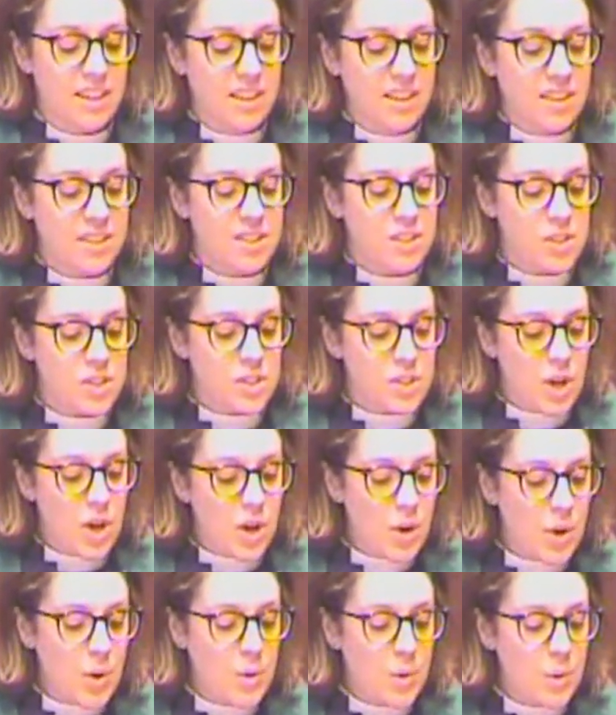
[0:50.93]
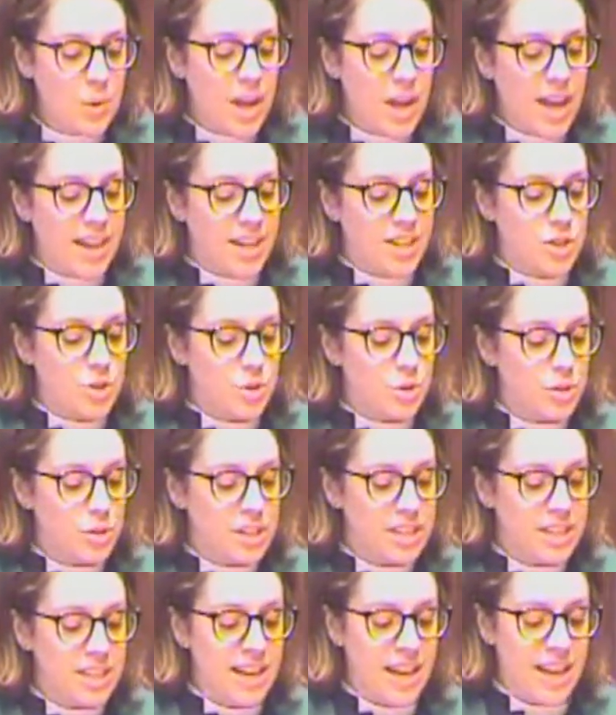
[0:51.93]
The stone and
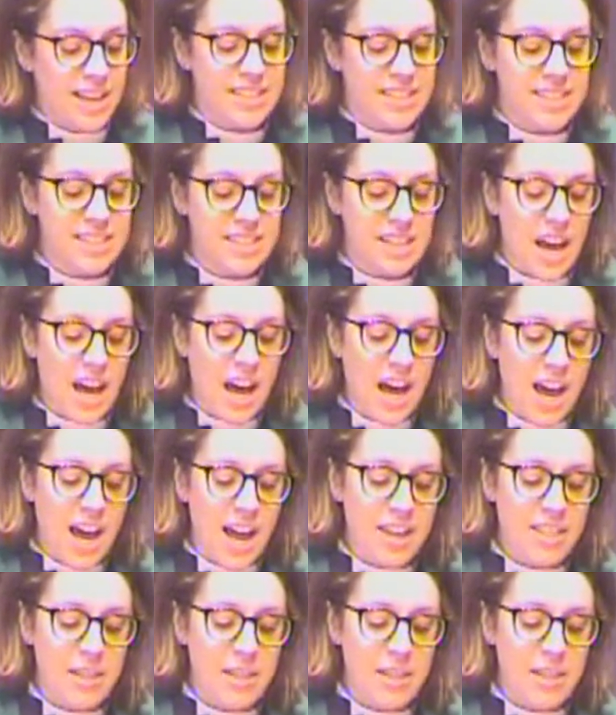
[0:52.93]
tree and sky,